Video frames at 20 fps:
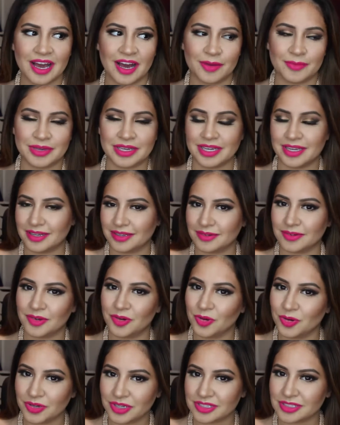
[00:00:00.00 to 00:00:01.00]
I mean,
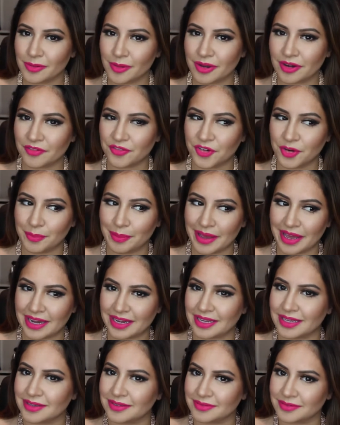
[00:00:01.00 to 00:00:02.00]
who doesn't want a free
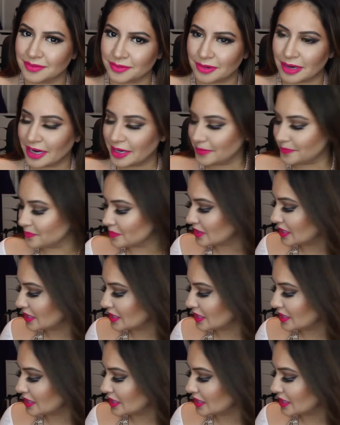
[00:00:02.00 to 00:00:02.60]
panty, right?